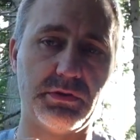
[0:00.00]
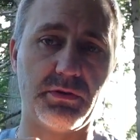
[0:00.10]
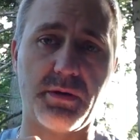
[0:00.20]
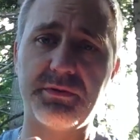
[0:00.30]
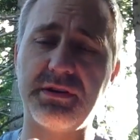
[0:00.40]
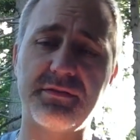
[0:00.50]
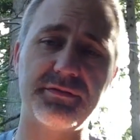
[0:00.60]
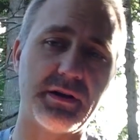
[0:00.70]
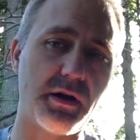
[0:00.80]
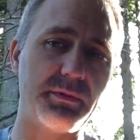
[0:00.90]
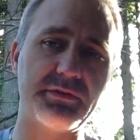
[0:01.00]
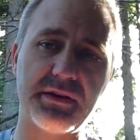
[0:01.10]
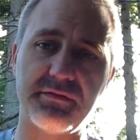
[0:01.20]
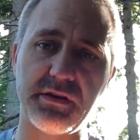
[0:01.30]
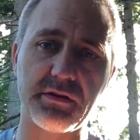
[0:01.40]
armor
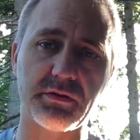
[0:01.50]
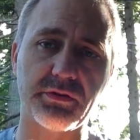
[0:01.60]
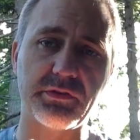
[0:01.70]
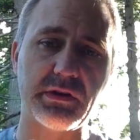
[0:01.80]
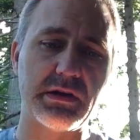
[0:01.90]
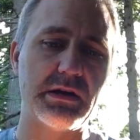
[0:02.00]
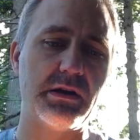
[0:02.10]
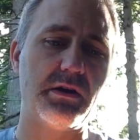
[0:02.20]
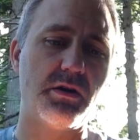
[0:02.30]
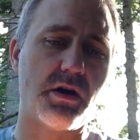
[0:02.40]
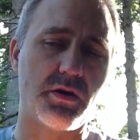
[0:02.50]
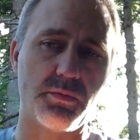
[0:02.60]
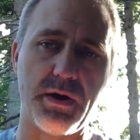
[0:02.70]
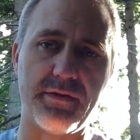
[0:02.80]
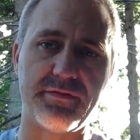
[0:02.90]
10 vehicles are
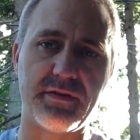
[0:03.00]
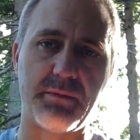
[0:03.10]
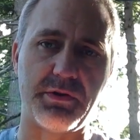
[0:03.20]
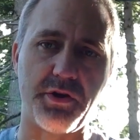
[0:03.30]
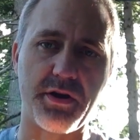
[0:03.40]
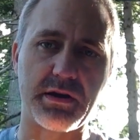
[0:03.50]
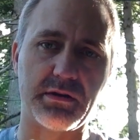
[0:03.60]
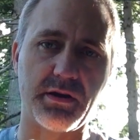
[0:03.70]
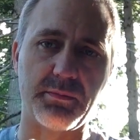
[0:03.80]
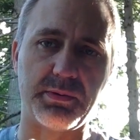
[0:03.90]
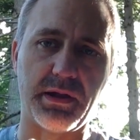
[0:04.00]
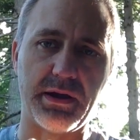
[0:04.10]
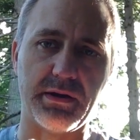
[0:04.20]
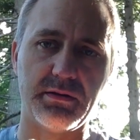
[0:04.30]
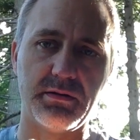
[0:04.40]
rough. I'm a Dark Eldar
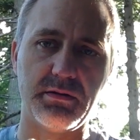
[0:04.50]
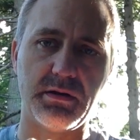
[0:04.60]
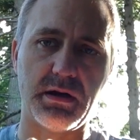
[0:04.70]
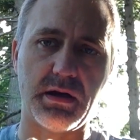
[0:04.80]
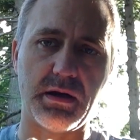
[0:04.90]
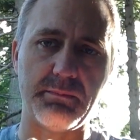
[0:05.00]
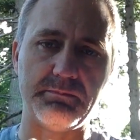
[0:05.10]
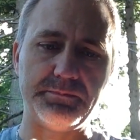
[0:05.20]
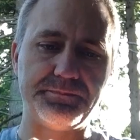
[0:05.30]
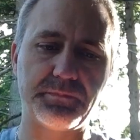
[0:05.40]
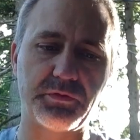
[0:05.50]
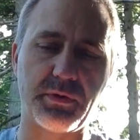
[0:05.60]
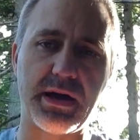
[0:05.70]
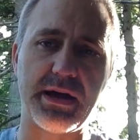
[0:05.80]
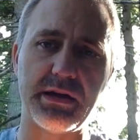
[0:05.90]
player, so
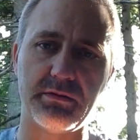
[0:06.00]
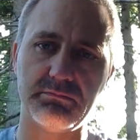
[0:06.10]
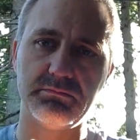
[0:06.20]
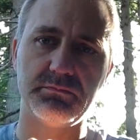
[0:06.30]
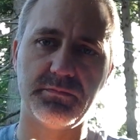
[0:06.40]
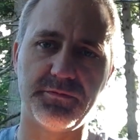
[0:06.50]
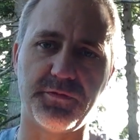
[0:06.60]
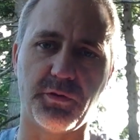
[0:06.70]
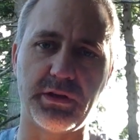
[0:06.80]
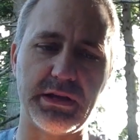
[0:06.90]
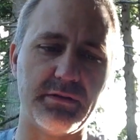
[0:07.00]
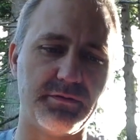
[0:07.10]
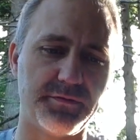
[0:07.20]
I fully